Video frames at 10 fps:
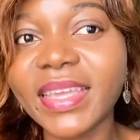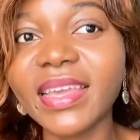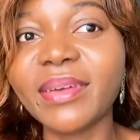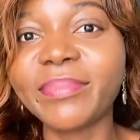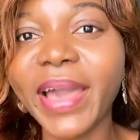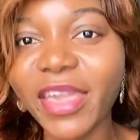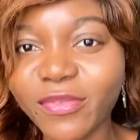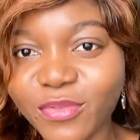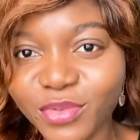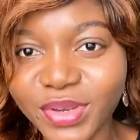buy
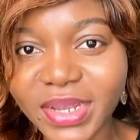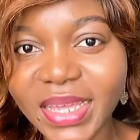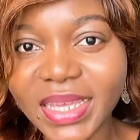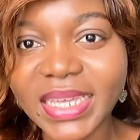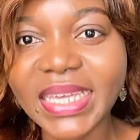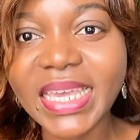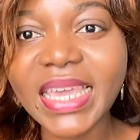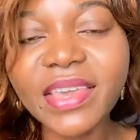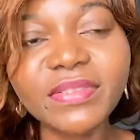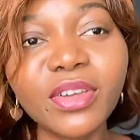food.
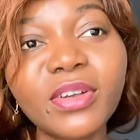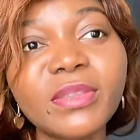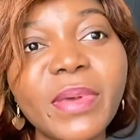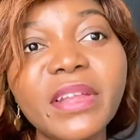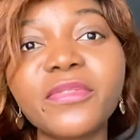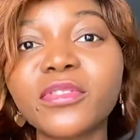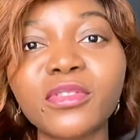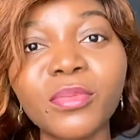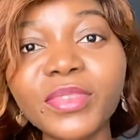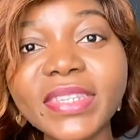If the husband for
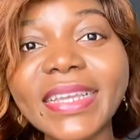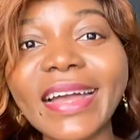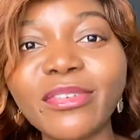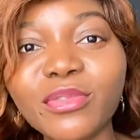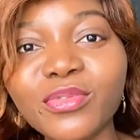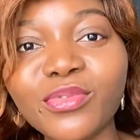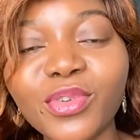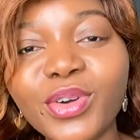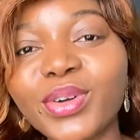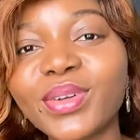some reason cannot
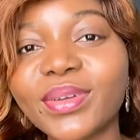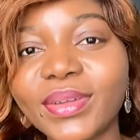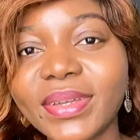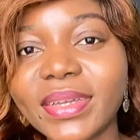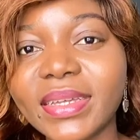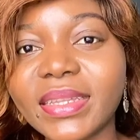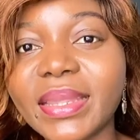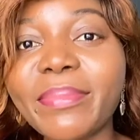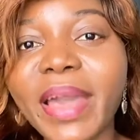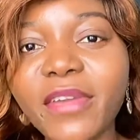cook,
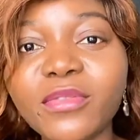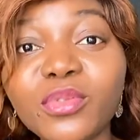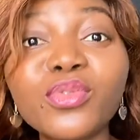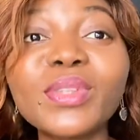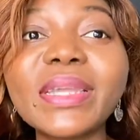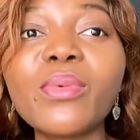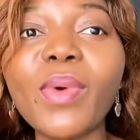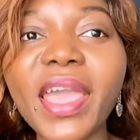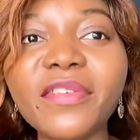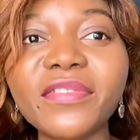they buy food. So the
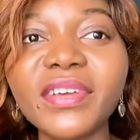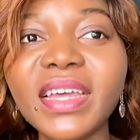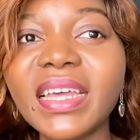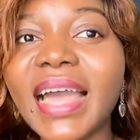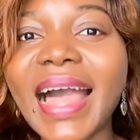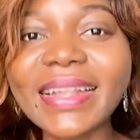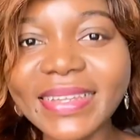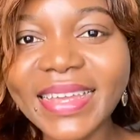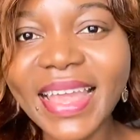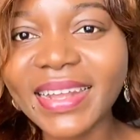wife
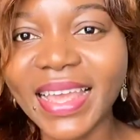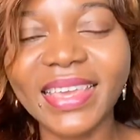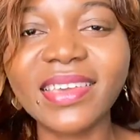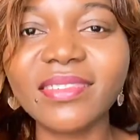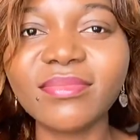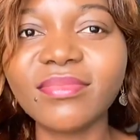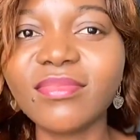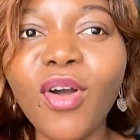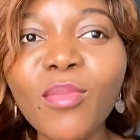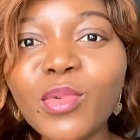hardly,
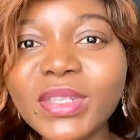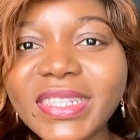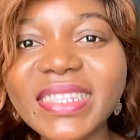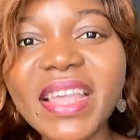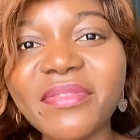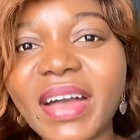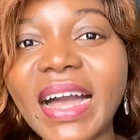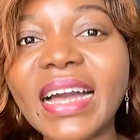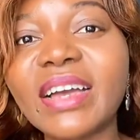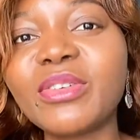almost
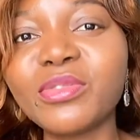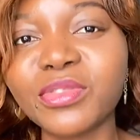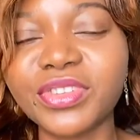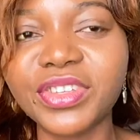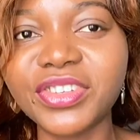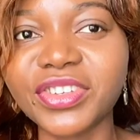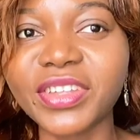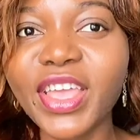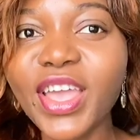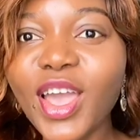never goes to the kitchen.
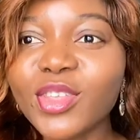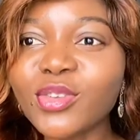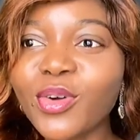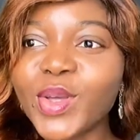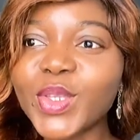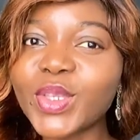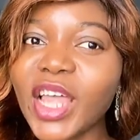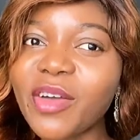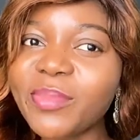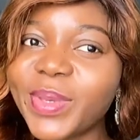So it should
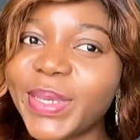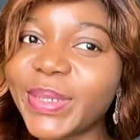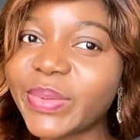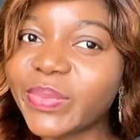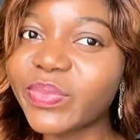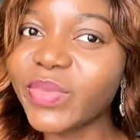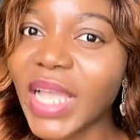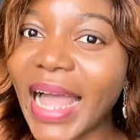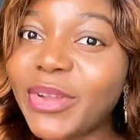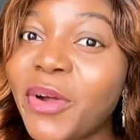now be
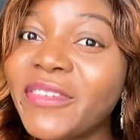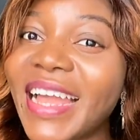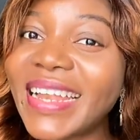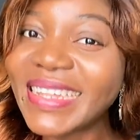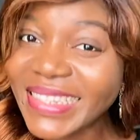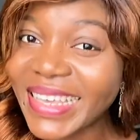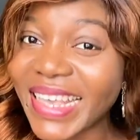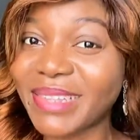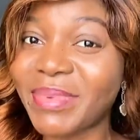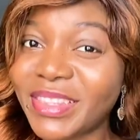an unrealistic
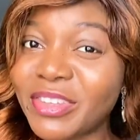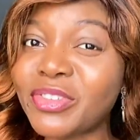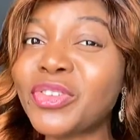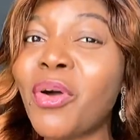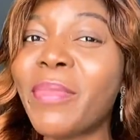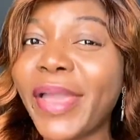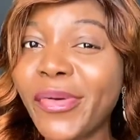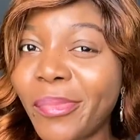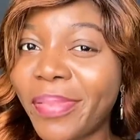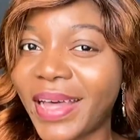expectation on my
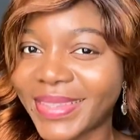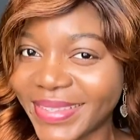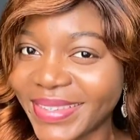own part,